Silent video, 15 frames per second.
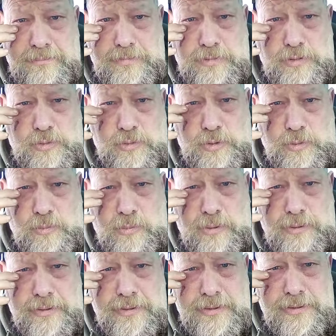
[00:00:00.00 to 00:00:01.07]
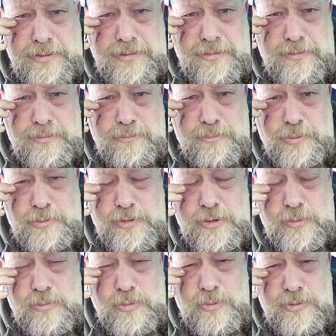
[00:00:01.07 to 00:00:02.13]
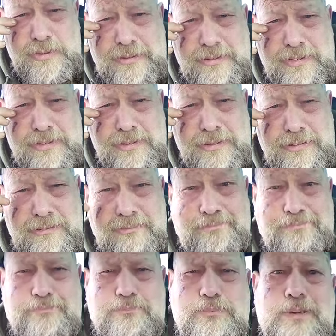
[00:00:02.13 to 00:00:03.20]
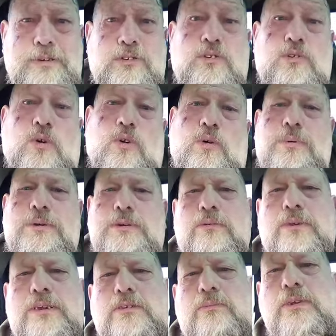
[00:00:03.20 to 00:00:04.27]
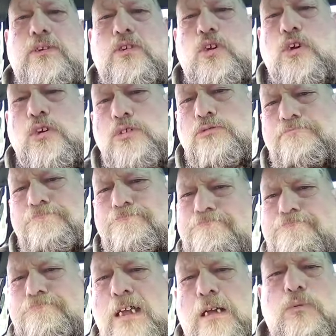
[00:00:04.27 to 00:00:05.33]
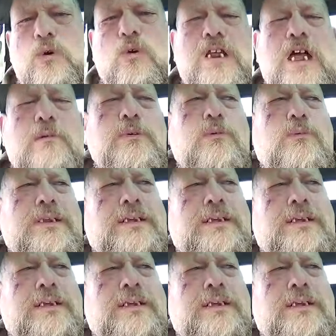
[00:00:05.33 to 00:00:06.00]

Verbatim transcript: there's only one of the puncture wounds that is still pretty sore, but the rest of it's good. I'm all happy with